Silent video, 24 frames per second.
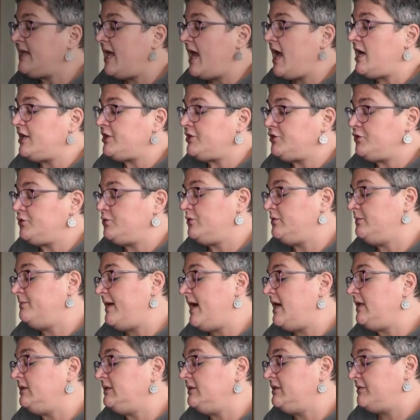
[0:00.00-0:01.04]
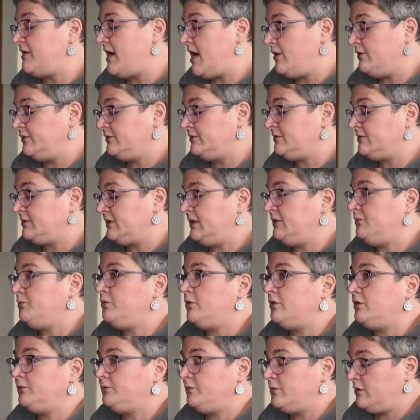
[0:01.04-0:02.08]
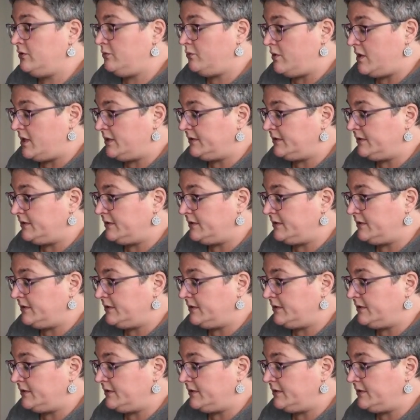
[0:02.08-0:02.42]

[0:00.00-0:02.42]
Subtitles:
an actual battleground in World War